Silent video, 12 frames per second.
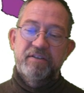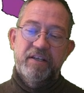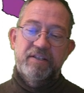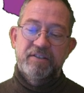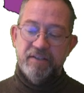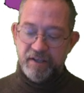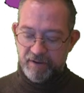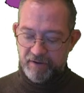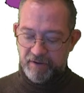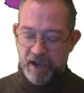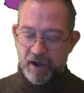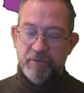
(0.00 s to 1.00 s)
this
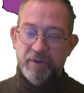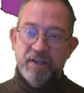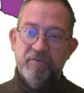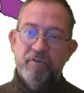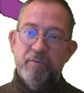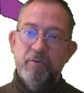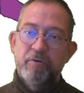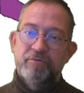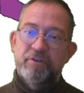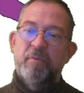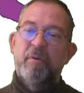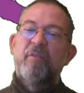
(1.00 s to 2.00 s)
how we can remove
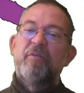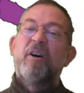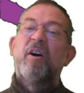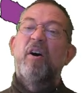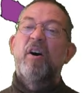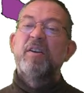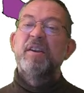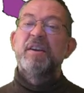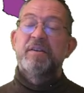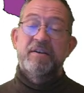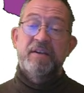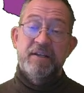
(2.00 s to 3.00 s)
some of
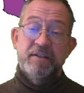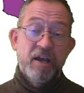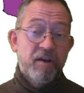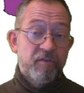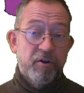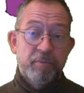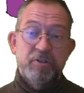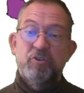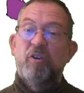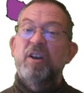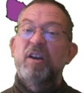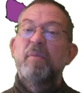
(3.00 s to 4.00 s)
unneeded data. We'll be
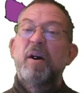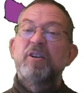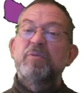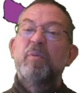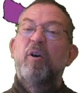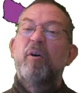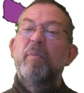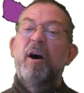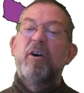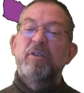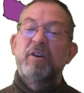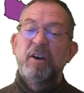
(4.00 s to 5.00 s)
talking much more
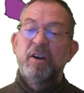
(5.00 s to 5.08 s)
about